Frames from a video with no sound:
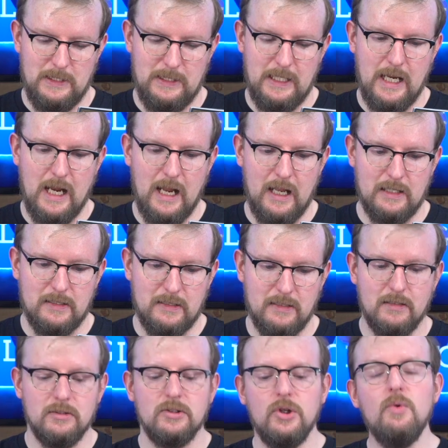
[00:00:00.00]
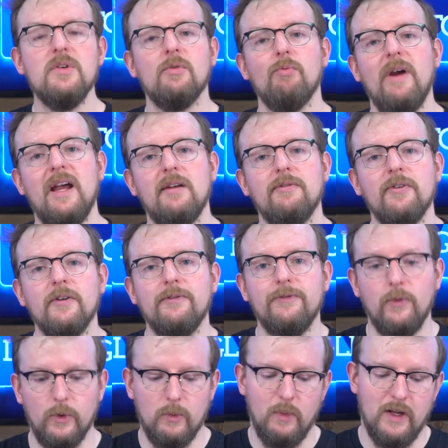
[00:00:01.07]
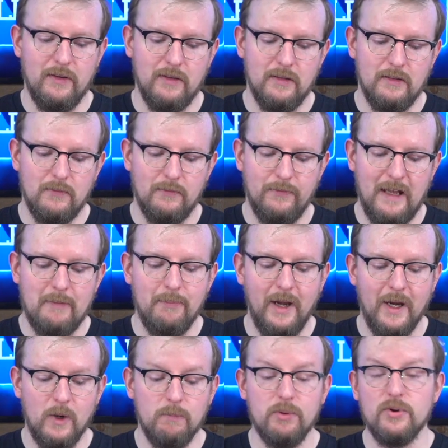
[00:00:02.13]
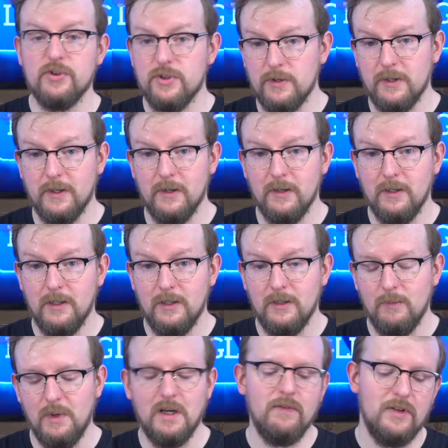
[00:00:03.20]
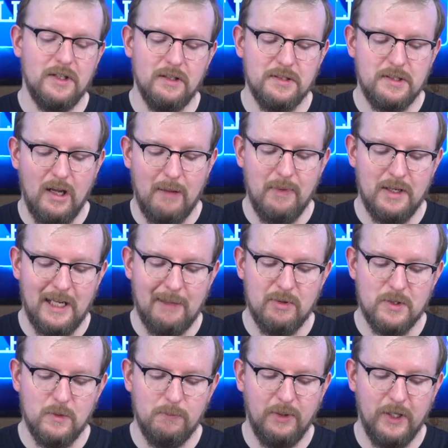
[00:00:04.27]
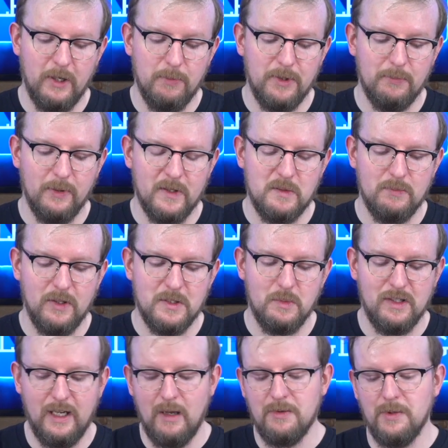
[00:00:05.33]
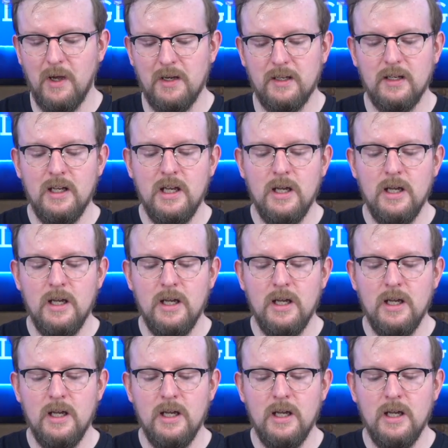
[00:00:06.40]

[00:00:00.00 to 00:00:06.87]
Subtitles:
Yes. 2 and a red for a 4/1 Vampire Berserker. Whenever it deals combat damage to a player, put a +1/+1 counter on it,